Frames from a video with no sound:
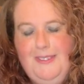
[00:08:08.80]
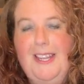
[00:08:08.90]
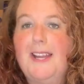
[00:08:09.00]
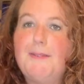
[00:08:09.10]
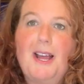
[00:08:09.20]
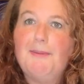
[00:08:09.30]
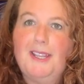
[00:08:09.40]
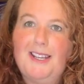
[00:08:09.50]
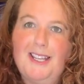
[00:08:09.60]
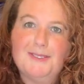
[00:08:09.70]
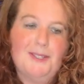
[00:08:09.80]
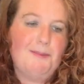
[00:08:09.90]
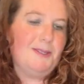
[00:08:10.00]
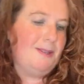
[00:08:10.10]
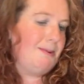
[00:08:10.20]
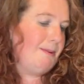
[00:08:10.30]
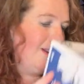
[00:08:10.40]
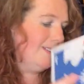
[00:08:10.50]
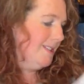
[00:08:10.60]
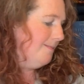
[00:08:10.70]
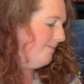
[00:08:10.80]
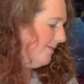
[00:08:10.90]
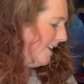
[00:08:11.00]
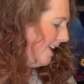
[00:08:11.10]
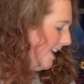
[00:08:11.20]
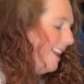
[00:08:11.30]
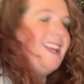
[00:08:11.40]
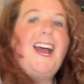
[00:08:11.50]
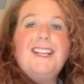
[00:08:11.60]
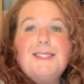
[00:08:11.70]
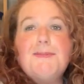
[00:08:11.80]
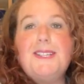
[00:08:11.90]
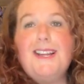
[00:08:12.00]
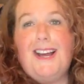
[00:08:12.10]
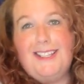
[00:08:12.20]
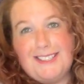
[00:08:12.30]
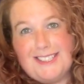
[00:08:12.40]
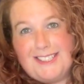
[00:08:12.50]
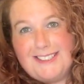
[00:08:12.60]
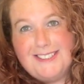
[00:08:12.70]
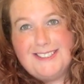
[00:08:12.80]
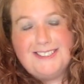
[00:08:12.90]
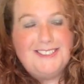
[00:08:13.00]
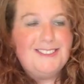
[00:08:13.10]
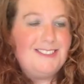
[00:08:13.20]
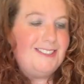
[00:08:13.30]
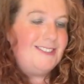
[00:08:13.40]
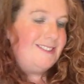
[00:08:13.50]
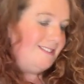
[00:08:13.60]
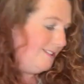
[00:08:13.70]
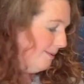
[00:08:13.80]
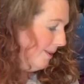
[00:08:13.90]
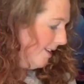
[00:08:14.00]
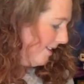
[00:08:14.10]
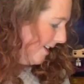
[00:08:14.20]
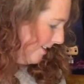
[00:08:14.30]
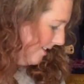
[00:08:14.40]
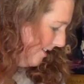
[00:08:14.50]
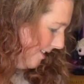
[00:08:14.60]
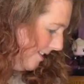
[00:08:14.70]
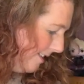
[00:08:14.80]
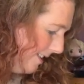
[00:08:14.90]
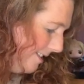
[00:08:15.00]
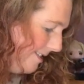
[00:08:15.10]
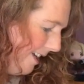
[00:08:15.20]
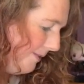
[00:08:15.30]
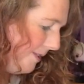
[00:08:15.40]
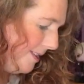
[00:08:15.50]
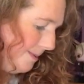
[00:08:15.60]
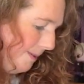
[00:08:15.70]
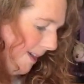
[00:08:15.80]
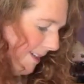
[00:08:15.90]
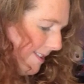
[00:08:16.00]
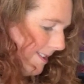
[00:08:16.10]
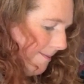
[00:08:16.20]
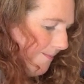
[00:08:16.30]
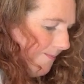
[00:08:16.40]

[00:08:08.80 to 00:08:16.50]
And I'm not being nice when I put them in box. Last but not least is the one that is never in its box.